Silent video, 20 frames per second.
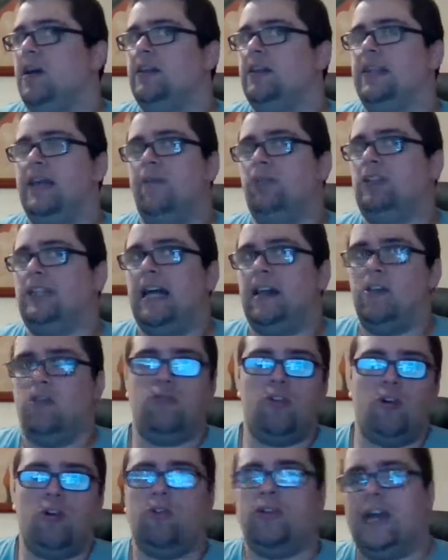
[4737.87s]
they will tell
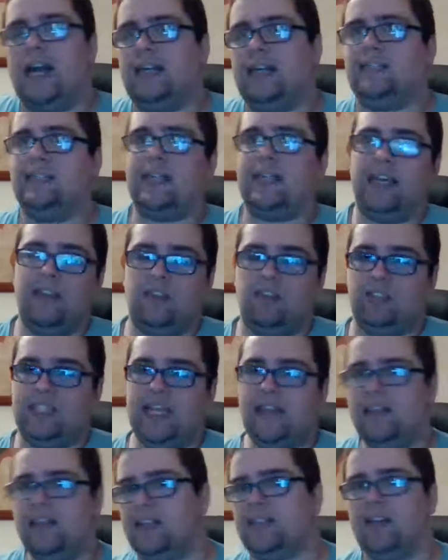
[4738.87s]
you no yes i
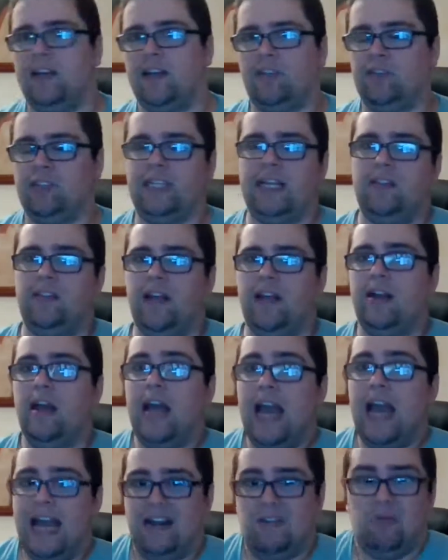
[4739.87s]
understand this i understand that
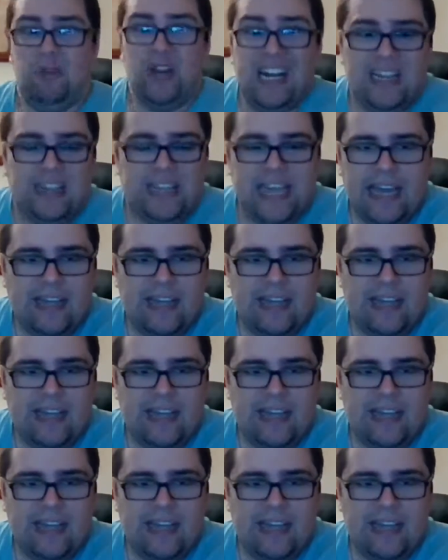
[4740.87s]
and really